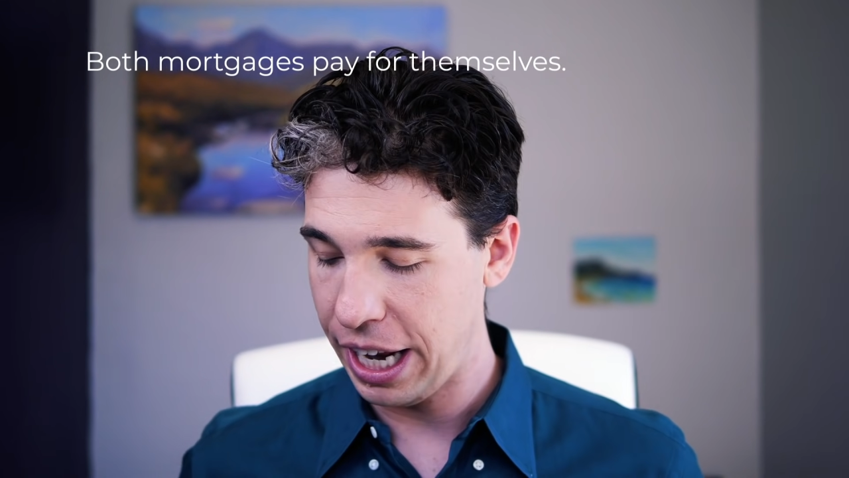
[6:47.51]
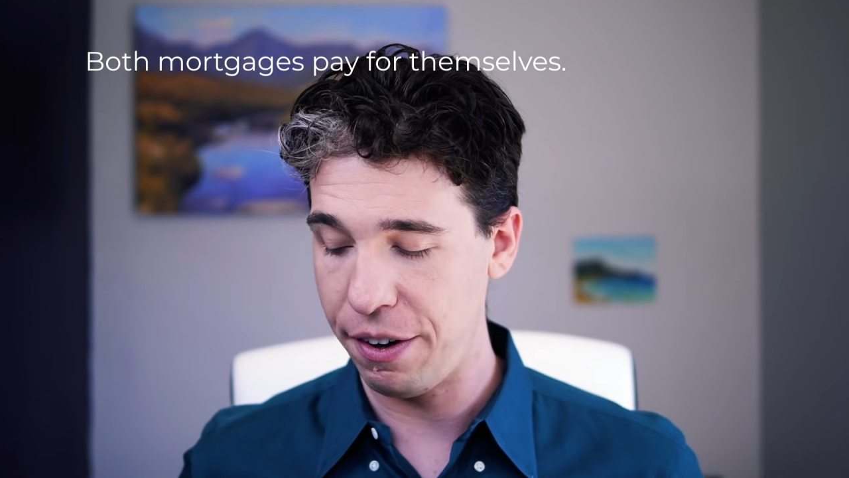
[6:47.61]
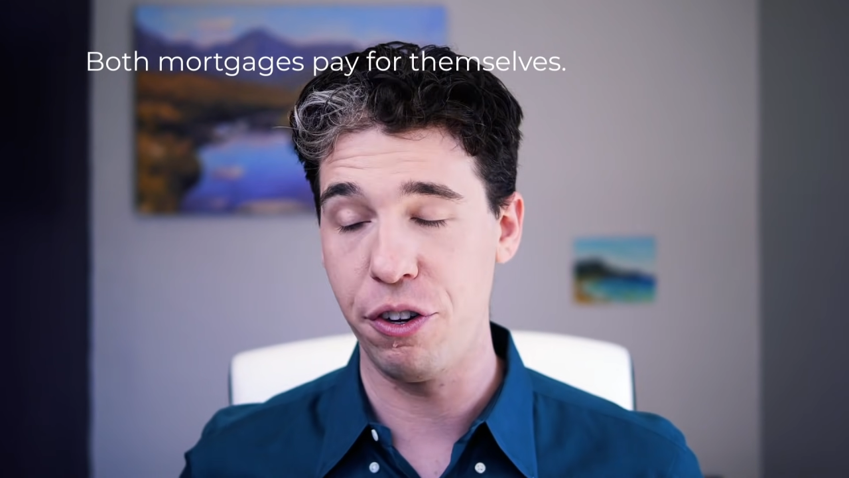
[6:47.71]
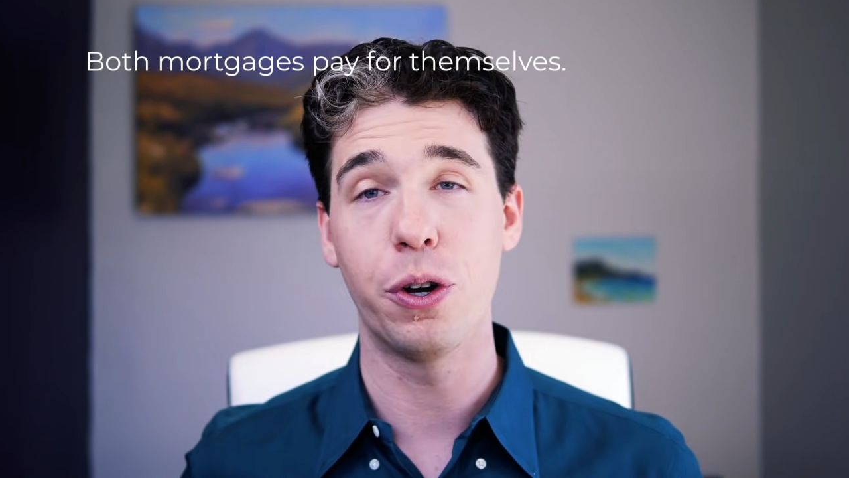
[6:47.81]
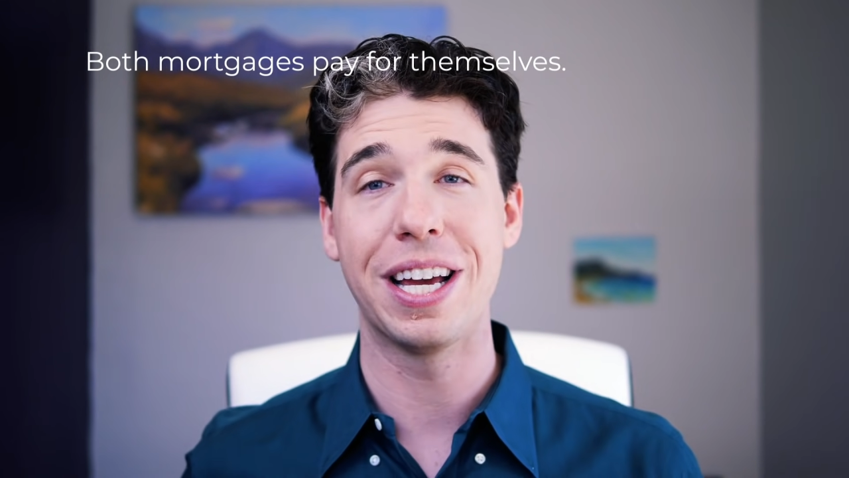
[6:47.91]

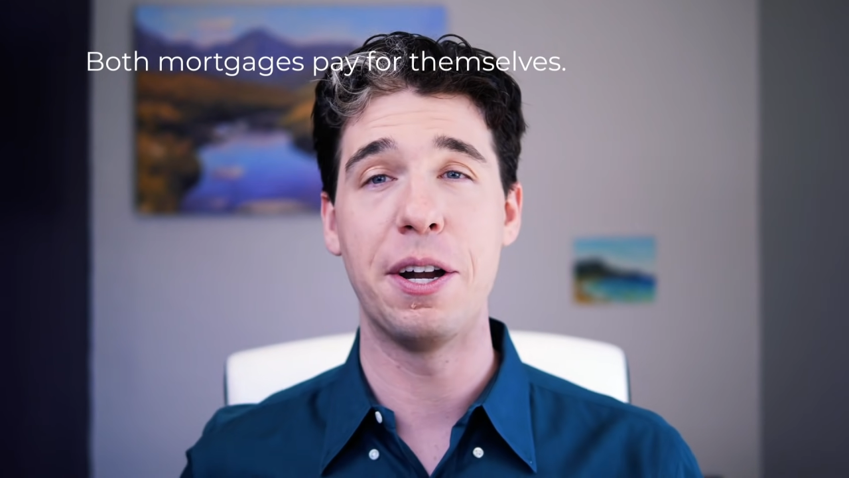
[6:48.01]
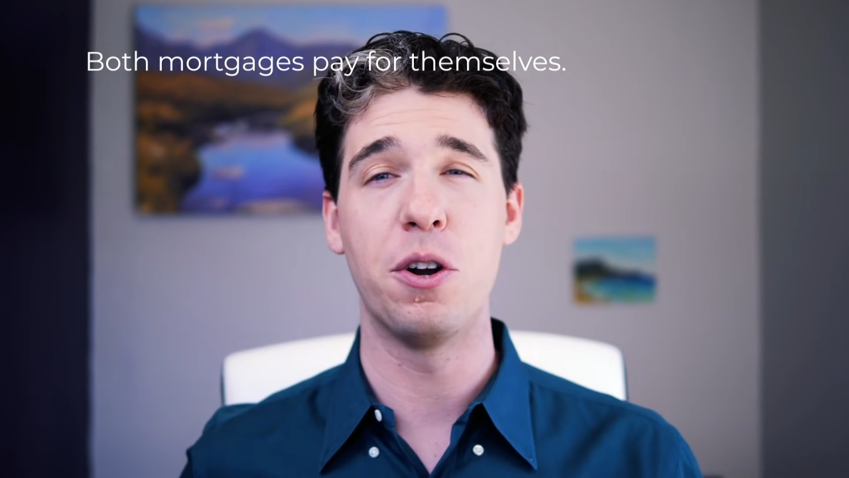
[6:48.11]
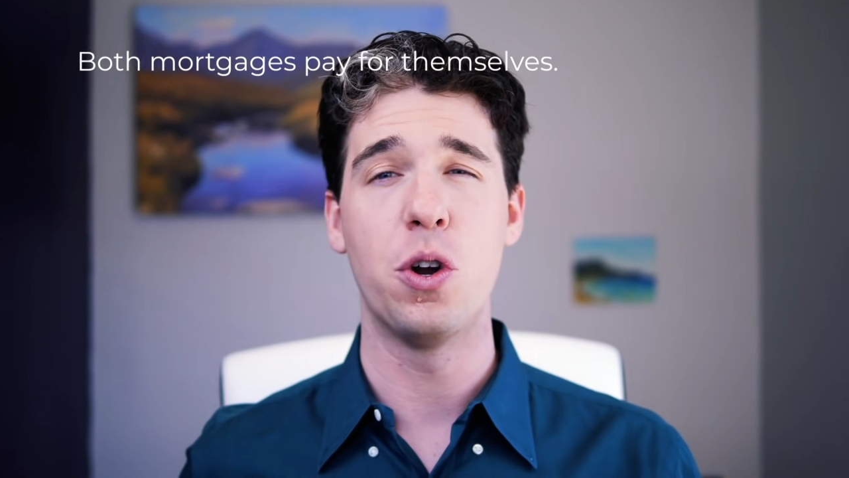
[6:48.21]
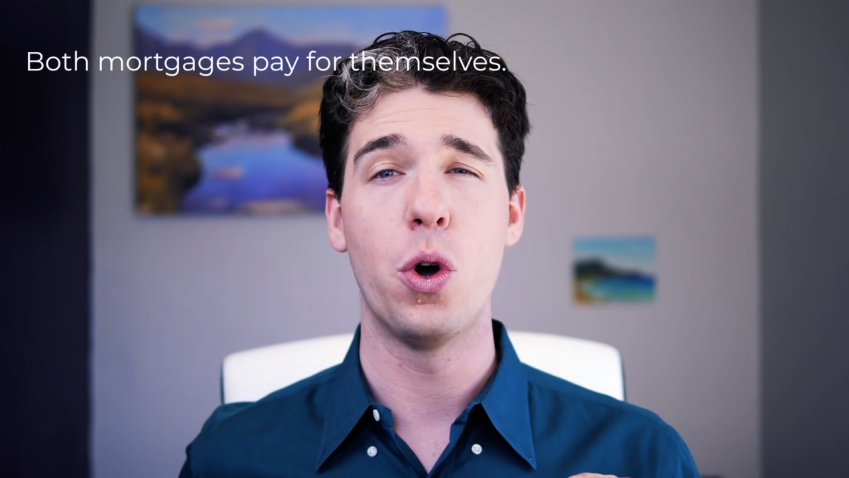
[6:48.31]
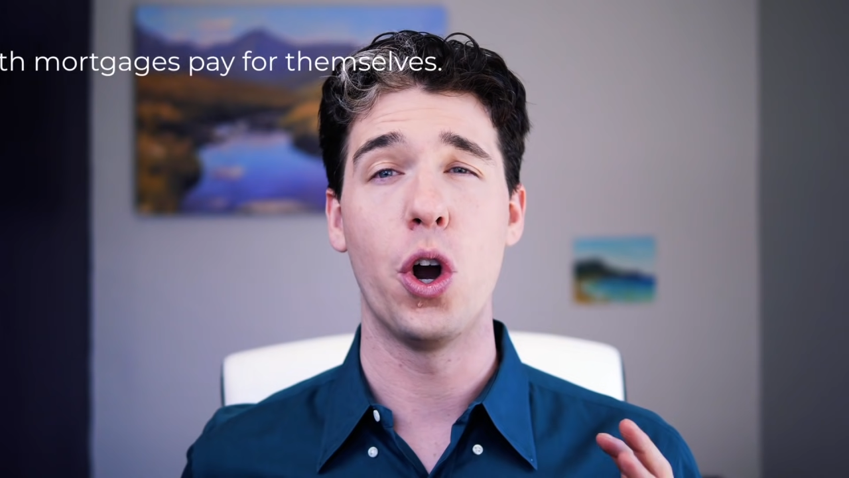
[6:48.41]
If you
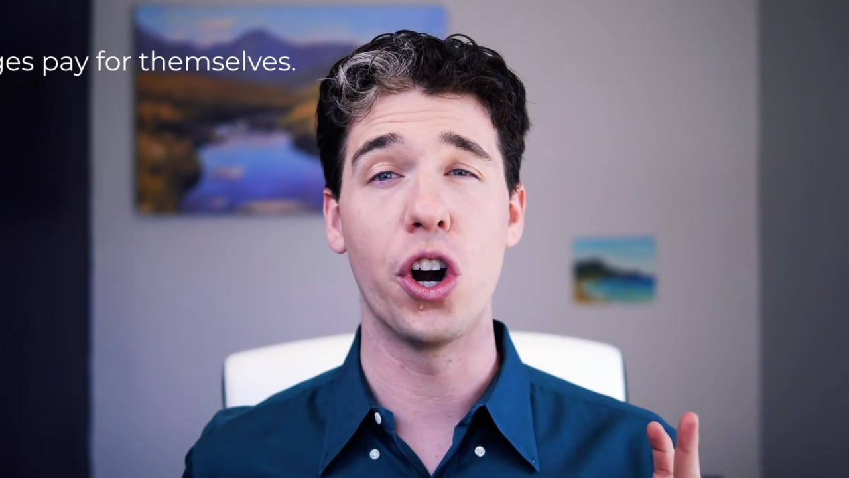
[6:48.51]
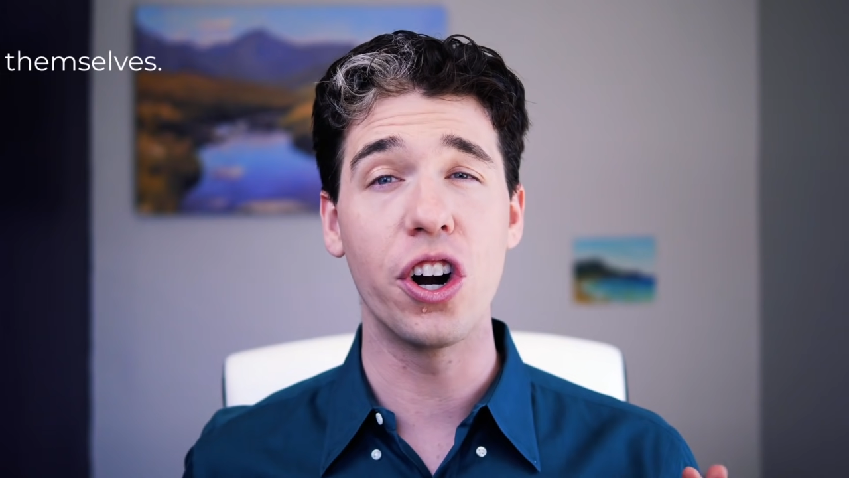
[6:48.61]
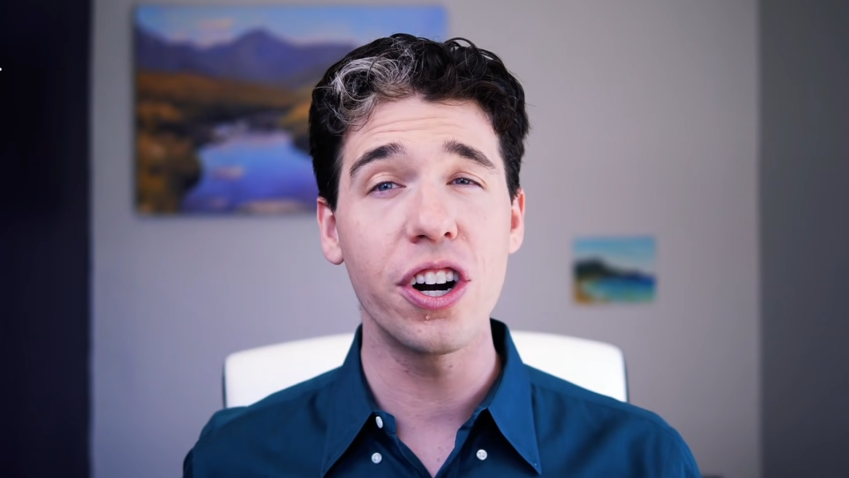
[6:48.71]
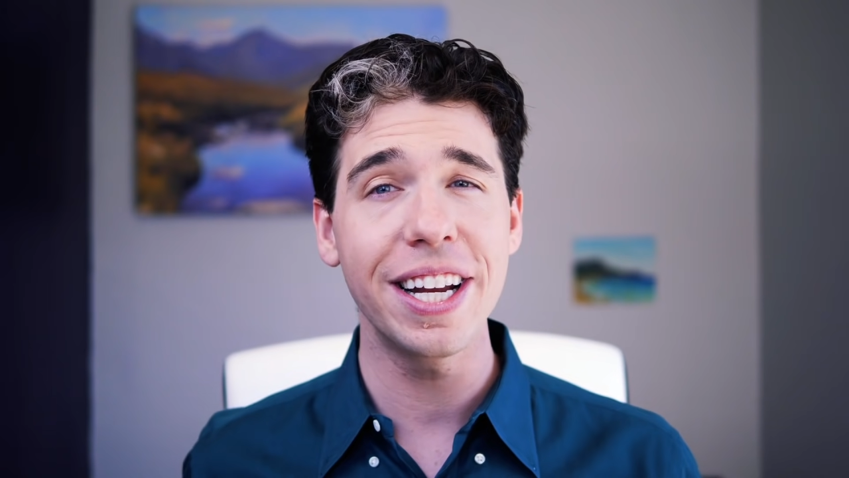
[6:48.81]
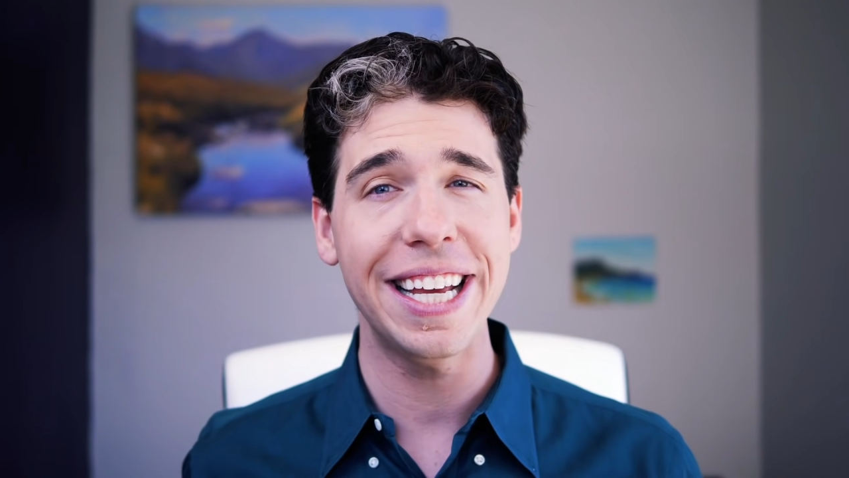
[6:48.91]
can
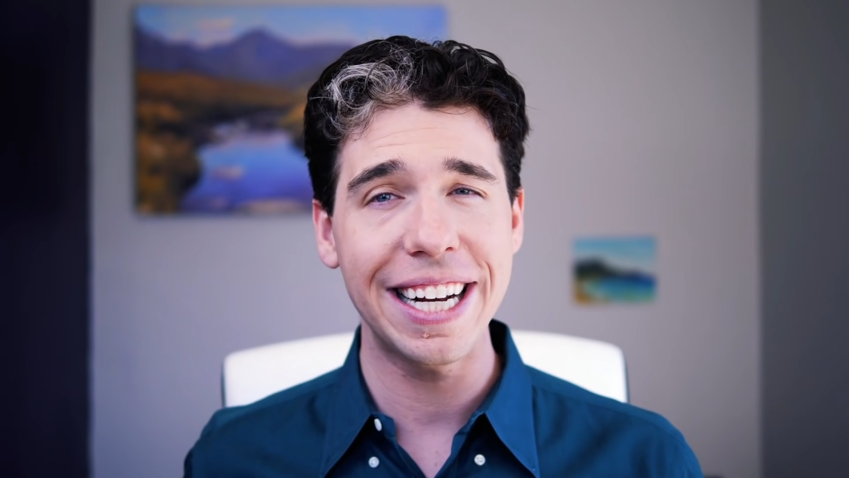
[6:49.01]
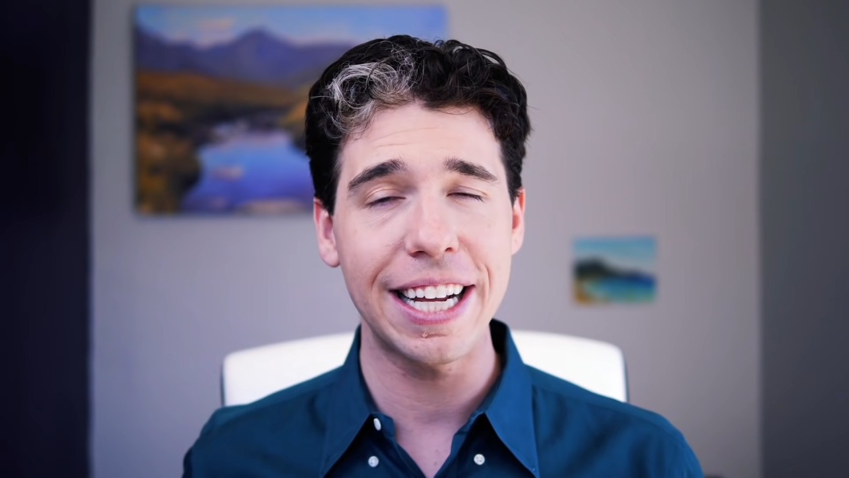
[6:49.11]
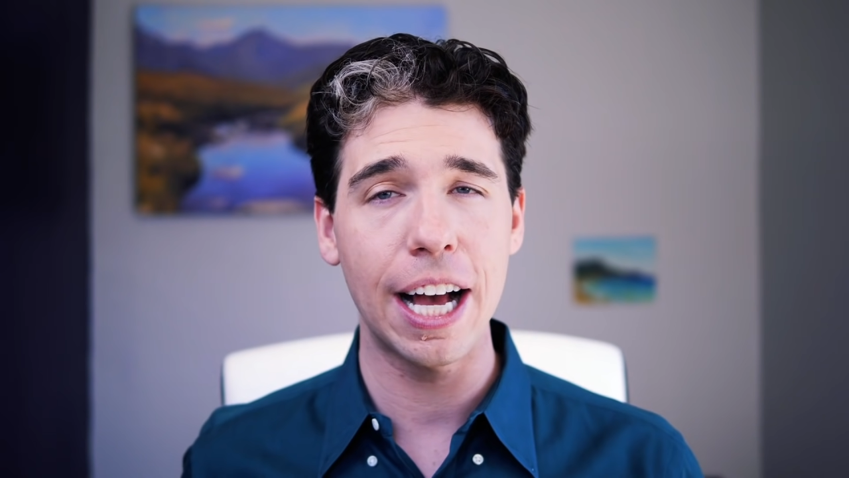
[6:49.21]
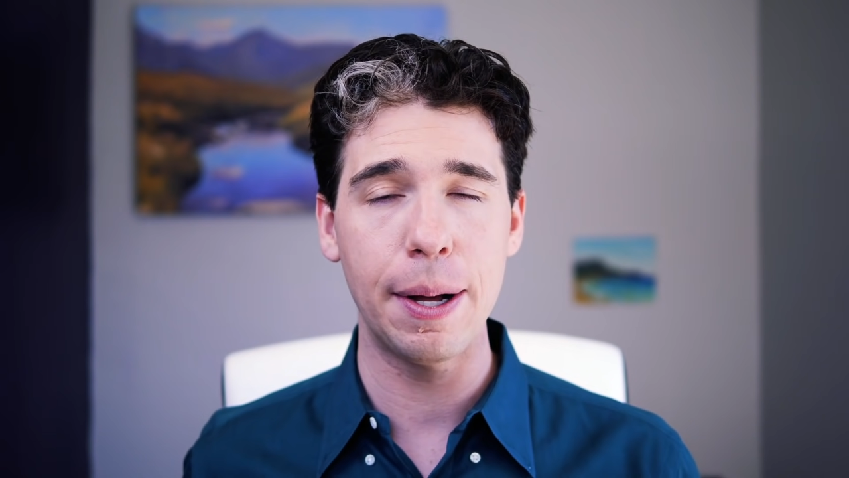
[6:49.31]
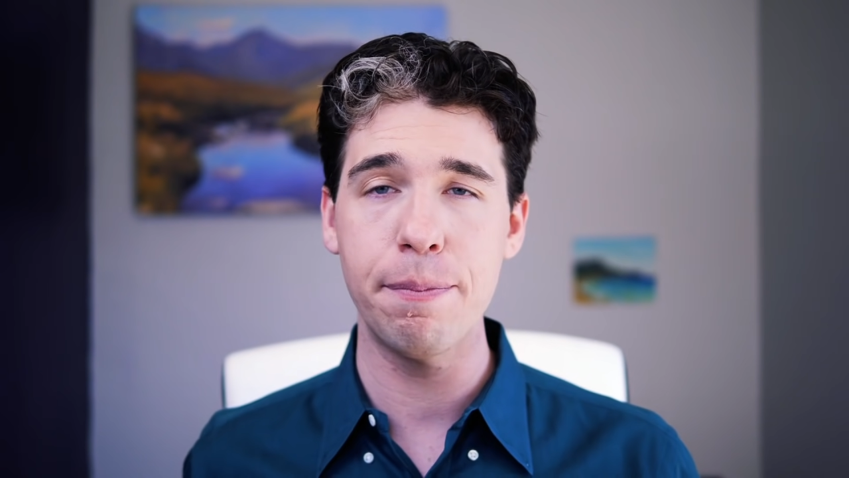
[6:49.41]
earn
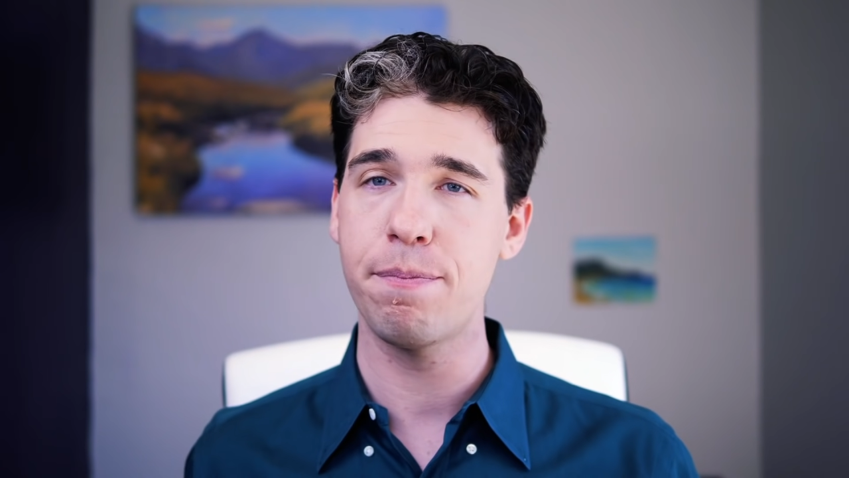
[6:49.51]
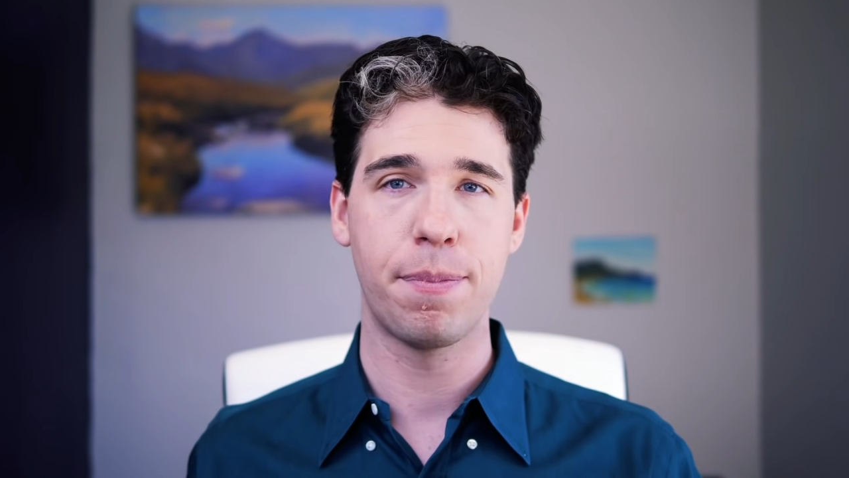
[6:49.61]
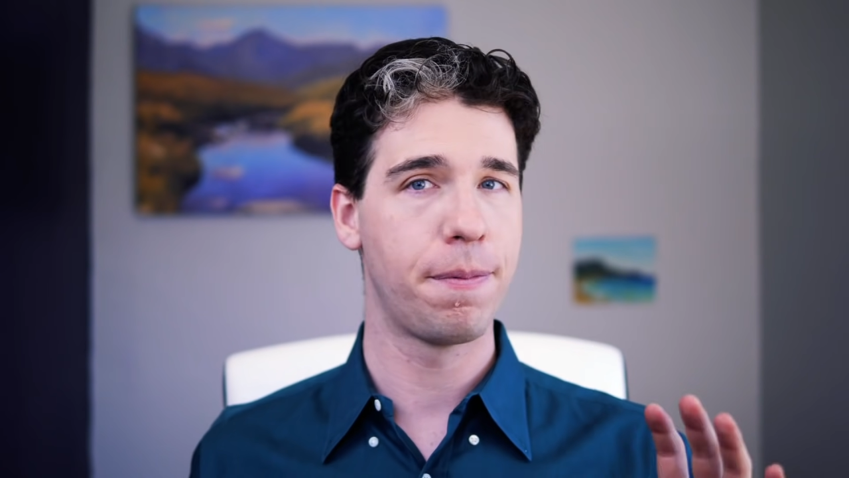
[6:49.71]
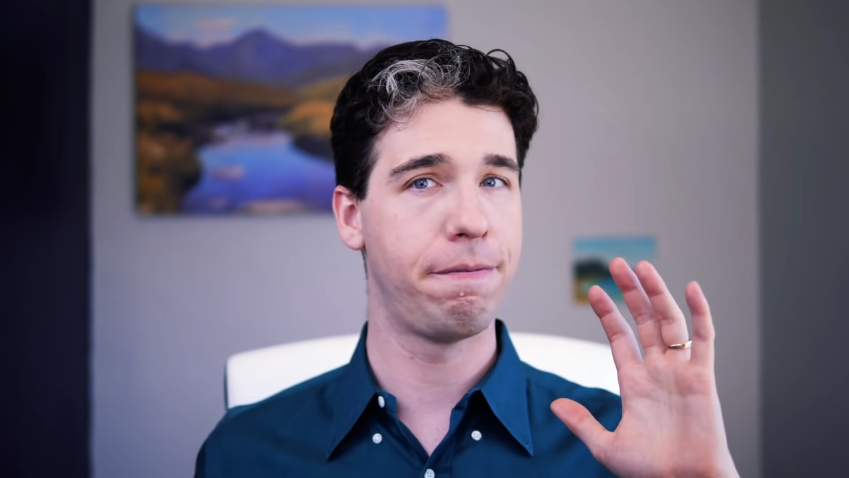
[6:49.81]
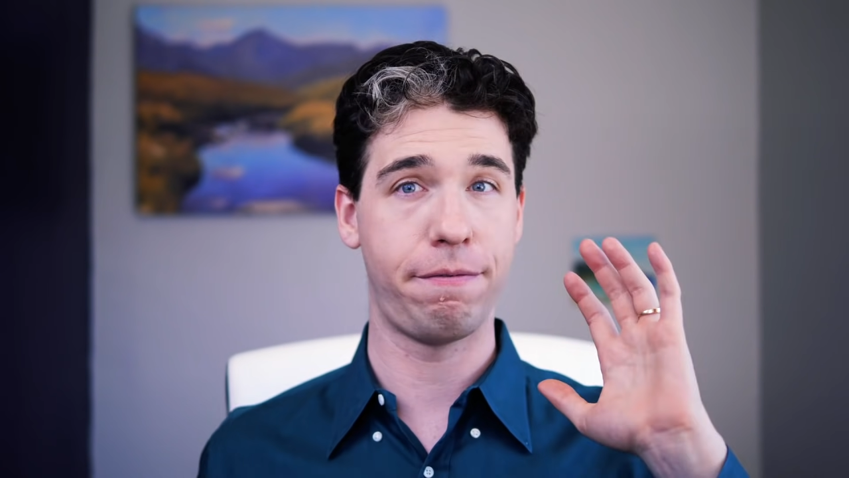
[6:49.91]
income,